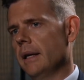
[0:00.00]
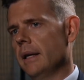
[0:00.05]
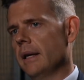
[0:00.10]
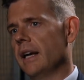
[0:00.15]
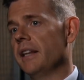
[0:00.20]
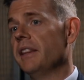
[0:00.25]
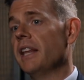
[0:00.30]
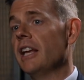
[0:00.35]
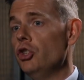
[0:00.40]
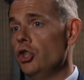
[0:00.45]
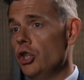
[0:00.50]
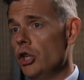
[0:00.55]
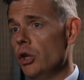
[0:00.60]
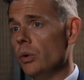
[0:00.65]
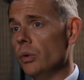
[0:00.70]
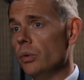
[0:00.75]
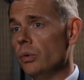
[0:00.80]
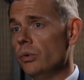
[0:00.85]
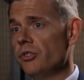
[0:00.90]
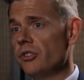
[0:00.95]
and then
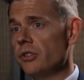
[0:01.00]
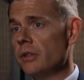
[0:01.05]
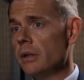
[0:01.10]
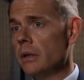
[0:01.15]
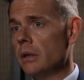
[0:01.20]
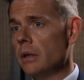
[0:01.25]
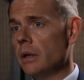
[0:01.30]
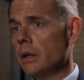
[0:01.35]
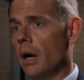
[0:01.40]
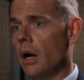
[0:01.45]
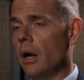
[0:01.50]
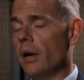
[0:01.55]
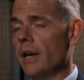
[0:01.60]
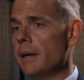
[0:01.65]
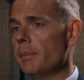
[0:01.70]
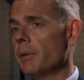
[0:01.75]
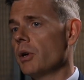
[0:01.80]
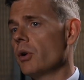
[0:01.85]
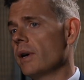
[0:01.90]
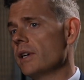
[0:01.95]
used our
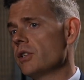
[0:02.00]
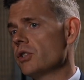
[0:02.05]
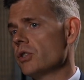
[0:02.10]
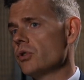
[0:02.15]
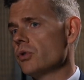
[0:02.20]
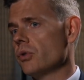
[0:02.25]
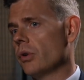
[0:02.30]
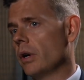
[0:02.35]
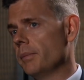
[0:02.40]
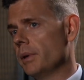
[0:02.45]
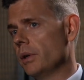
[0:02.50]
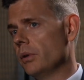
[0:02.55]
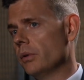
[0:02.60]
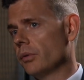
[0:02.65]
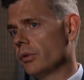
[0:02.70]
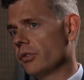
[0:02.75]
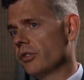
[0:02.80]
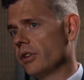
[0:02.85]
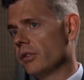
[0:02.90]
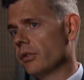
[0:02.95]
immigration tribunal
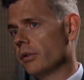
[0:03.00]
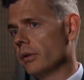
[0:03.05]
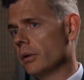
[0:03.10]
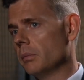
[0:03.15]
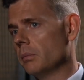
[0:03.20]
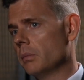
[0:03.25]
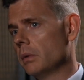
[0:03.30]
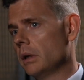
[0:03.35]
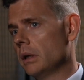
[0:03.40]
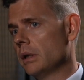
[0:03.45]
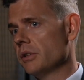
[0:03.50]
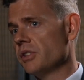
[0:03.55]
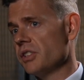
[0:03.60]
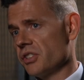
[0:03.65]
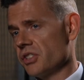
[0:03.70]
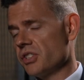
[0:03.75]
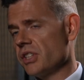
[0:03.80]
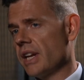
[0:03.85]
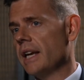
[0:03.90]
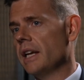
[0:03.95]
system to
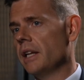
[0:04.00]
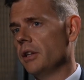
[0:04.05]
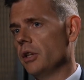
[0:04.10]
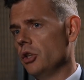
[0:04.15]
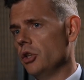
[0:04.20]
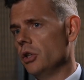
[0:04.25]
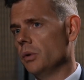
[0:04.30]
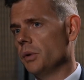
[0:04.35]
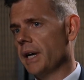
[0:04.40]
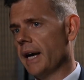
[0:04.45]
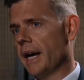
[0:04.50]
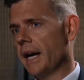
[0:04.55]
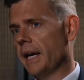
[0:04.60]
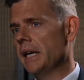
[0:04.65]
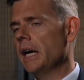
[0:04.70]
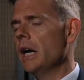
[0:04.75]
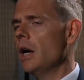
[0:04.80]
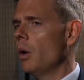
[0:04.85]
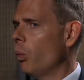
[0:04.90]
stay in the UK.